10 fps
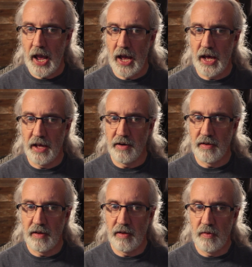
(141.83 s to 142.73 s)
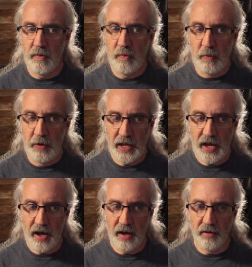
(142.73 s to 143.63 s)
and when
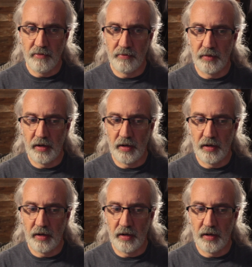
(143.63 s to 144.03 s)
they have